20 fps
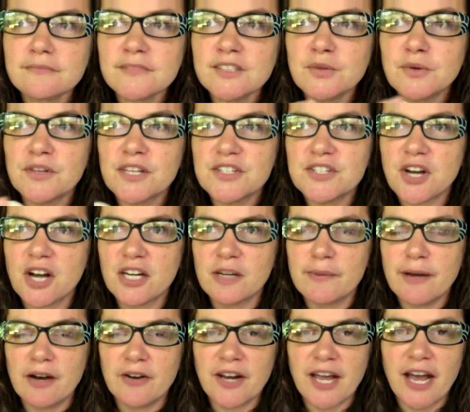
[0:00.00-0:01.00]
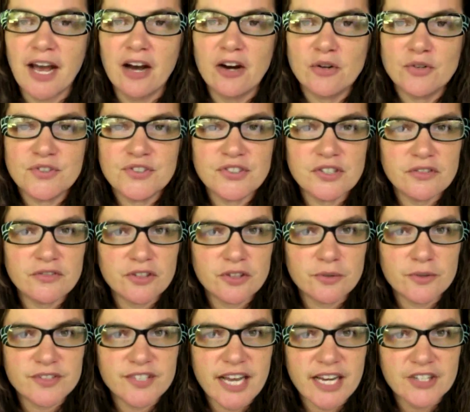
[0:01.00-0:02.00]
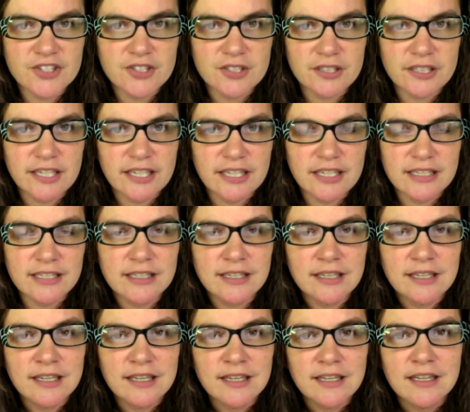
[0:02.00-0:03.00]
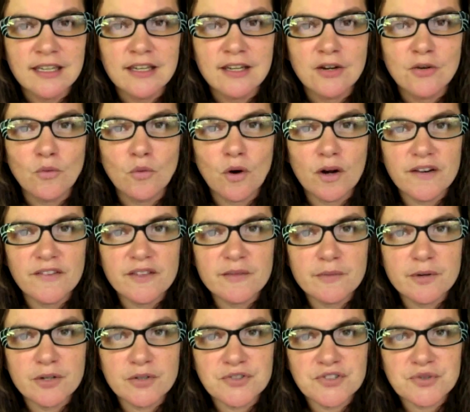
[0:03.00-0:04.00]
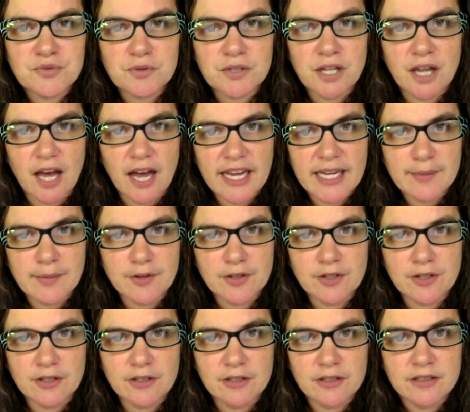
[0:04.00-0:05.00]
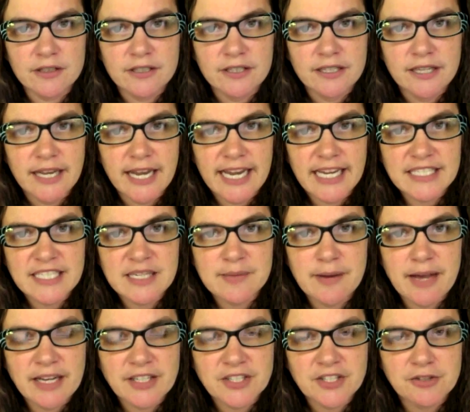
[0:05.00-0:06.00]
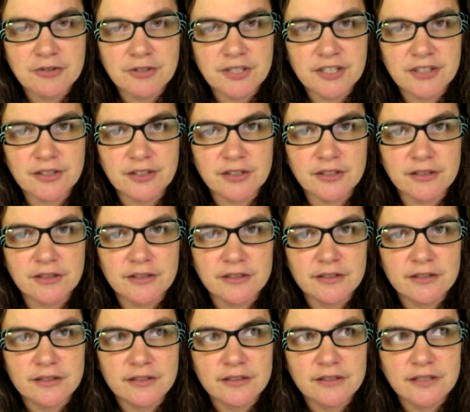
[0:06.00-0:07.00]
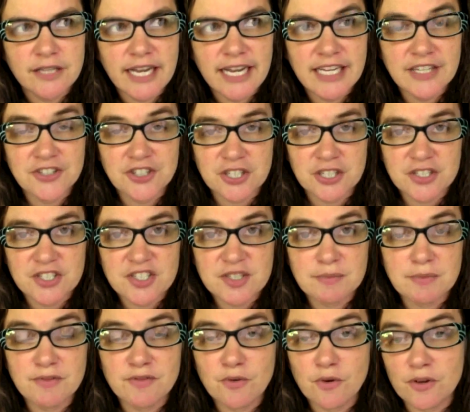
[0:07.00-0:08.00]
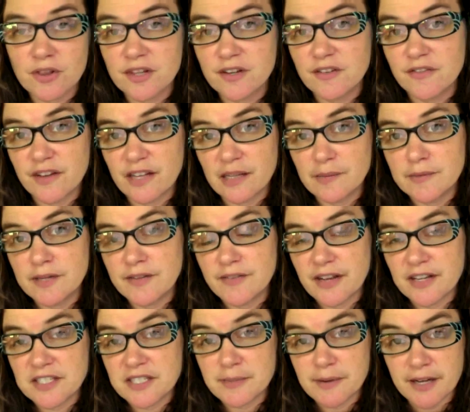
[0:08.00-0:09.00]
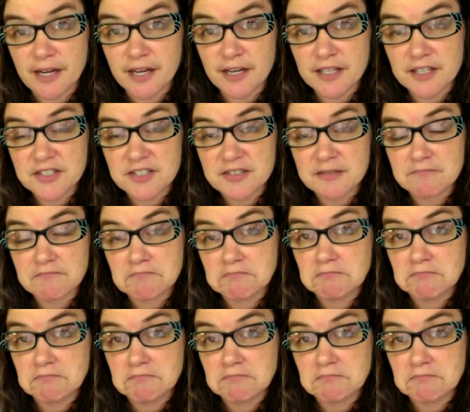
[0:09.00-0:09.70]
where they talk about how silver was actually one of the most reliable antibacterial agents before the development of antibiotics.